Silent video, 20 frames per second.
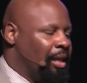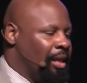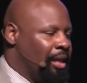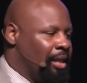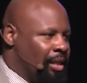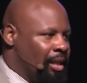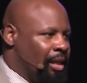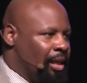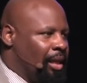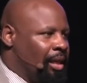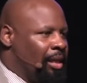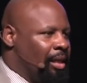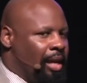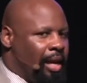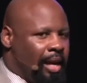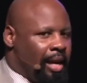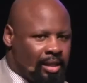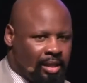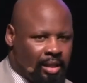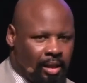is in
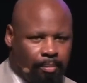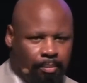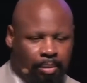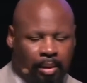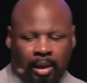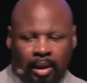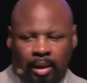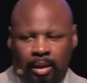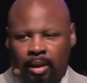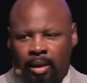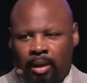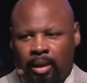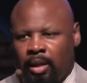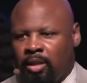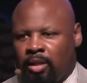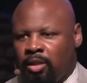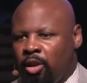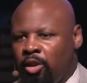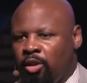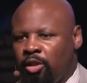as a pit.
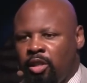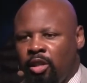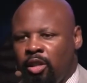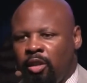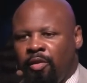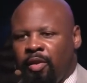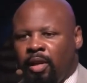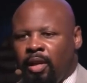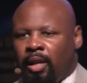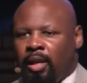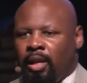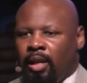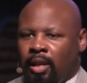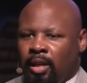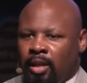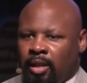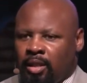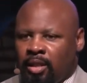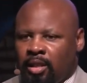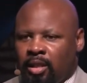Joseph
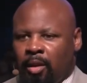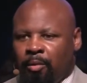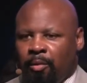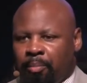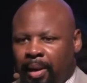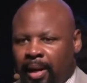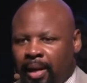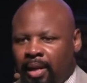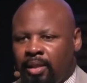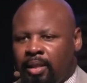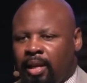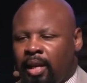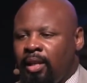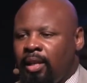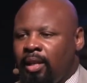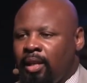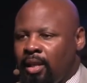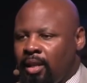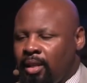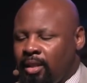is
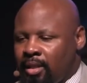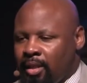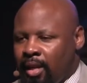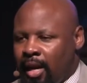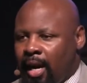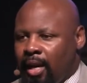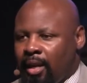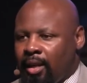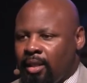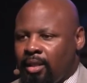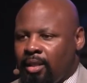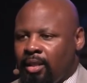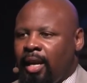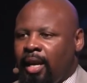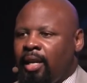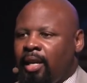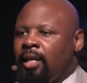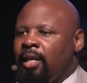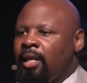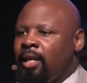maintaining his godly
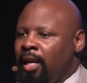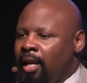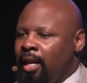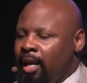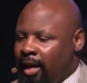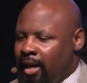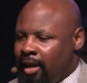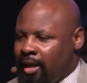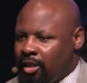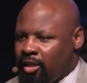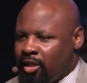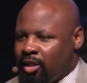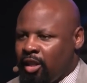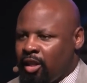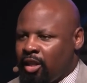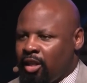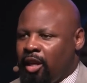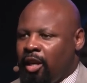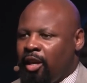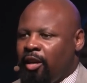standing and his
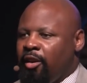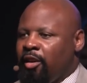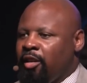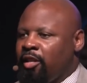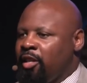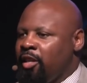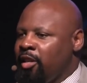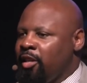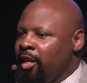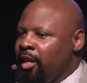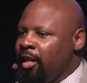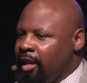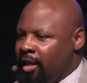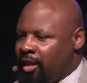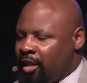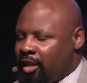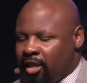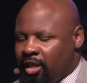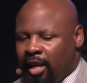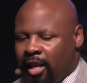good character
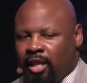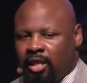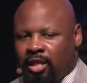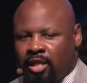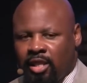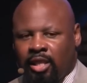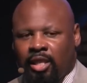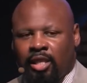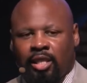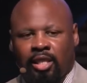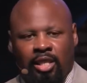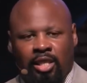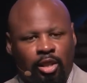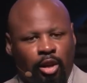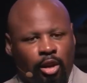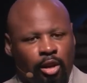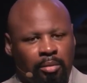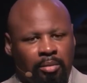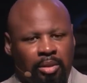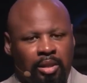in a challenging
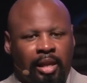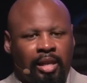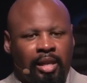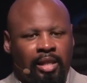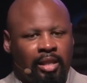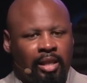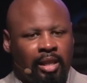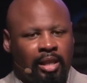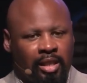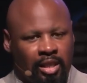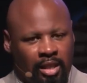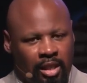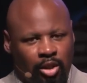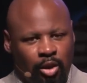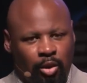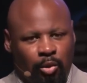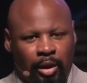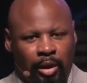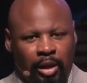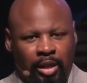circumstance and
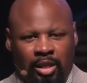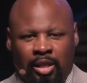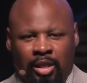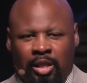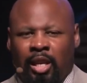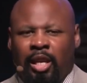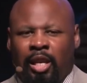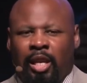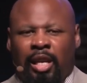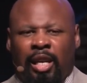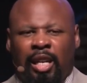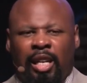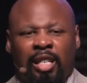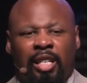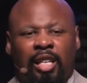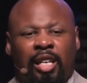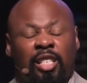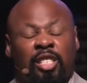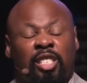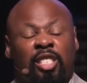situation. He
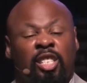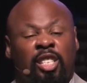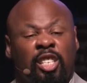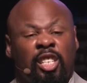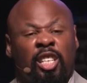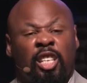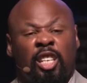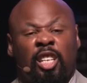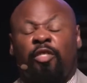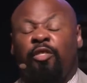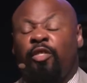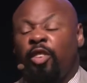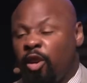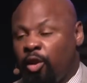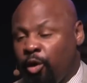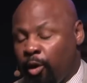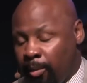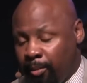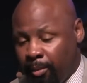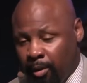does good for
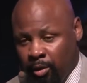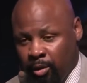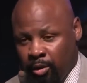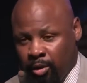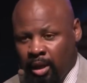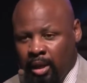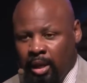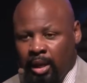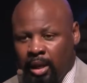criminals.